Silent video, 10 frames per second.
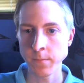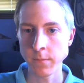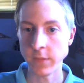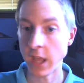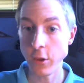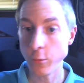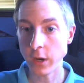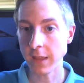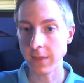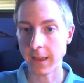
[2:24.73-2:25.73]
then you
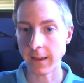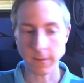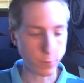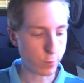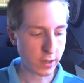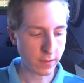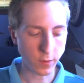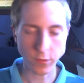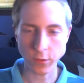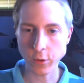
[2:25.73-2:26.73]
won't get that. You won't get
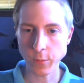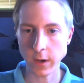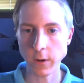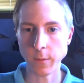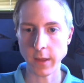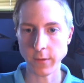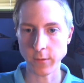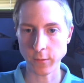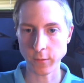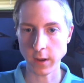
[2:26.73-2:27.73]
those stupid error
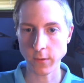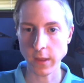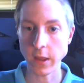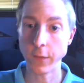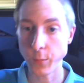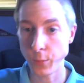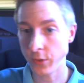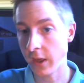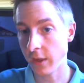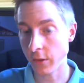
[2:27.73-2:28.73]
message screens. And you have to put
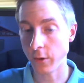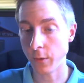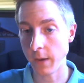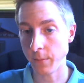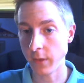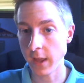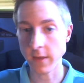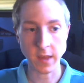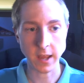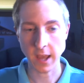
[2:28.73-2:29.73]
things in the right
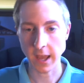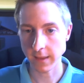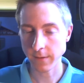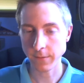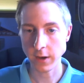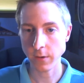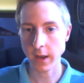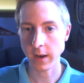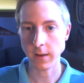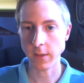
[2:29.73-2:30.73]
place. I, I did a video
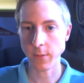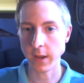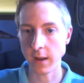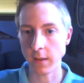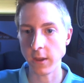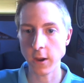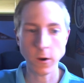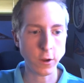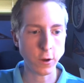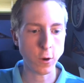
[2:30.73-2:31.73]
on it at the beginning of the year.
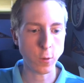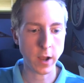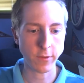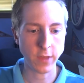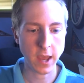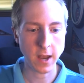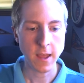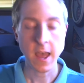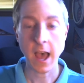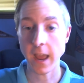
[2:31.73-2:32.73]
You can go watch that.
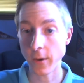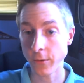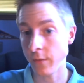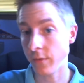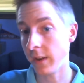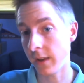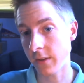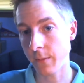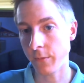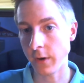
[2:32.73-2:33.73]
I also even did a
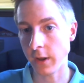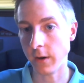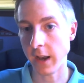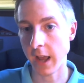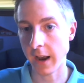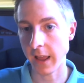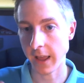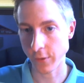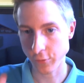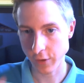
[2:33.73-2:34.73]
separate video on how to
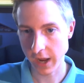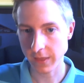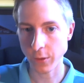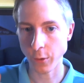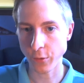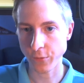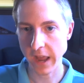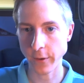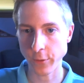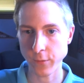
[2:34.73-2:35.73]
extract those
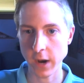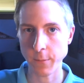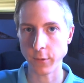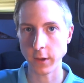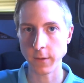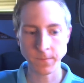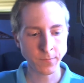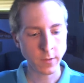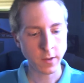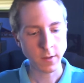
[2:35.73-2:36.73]
files properly.
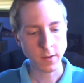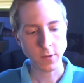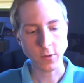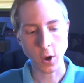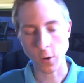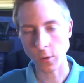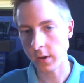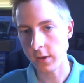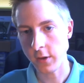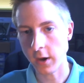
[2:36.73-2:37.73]
So,
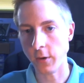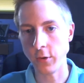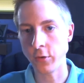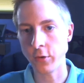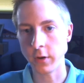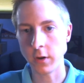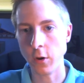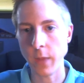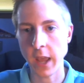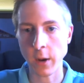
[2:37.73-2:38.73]
you know, you should go
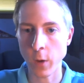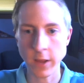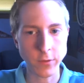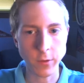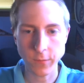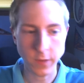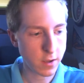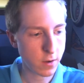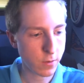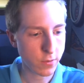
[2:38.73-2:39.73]
back and watch those
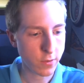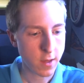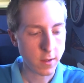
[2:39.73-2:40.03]
videos.